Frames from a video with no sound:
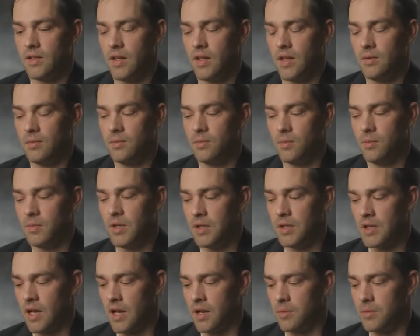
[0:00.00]
And me
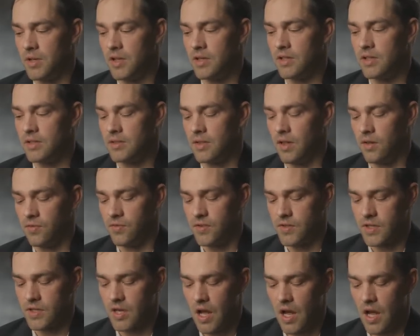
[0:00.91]
kind of being the
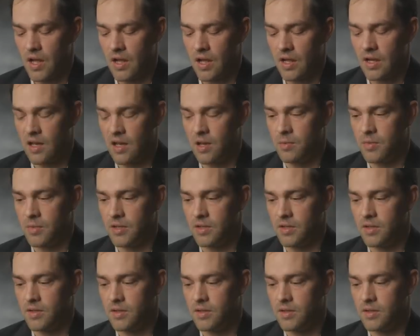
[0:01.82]
selfish guy I am and